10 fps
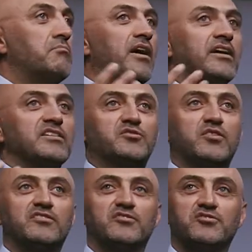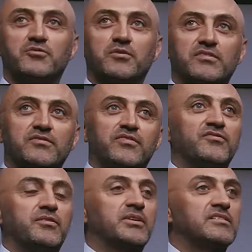My strategy was
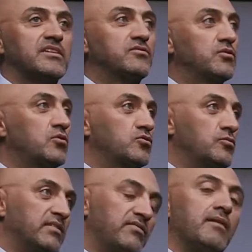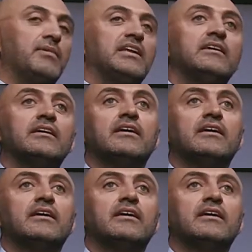50% to go to my family,